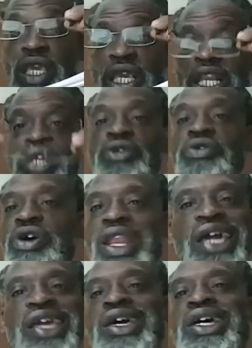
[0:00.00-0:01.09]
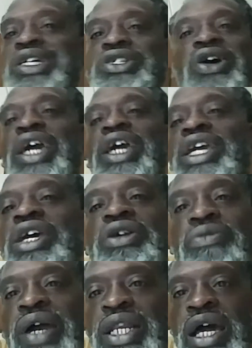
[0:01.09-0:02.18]
And I know y'all like y'all can't get it
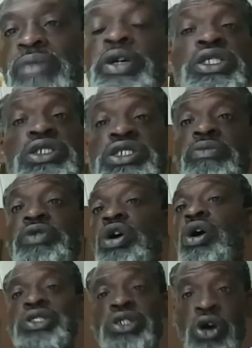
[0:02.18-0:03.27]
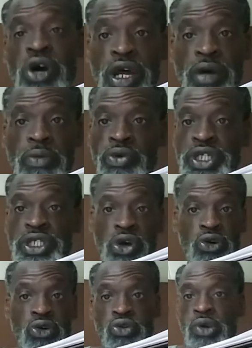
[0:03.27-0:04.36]
right now because some of y'all is caught up on this
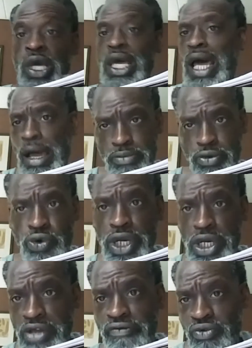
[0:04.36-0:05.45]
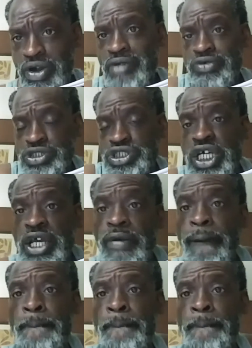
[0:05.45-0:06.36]
whole I'm gonna live forever shit.